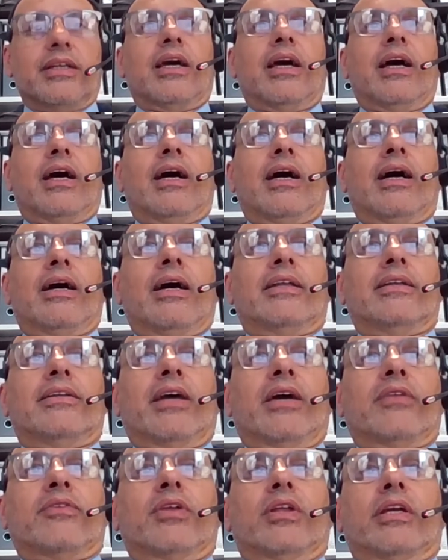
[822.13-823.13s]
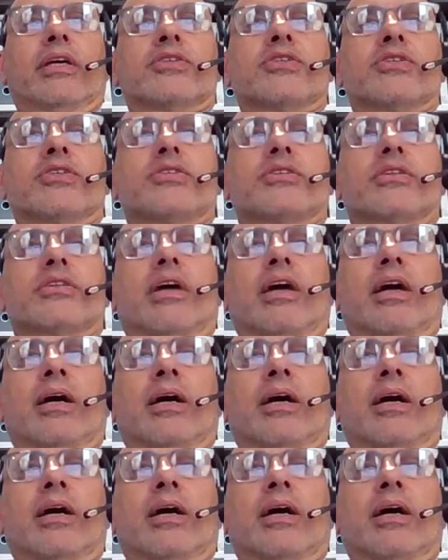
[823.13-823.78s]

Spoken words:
nonetheless,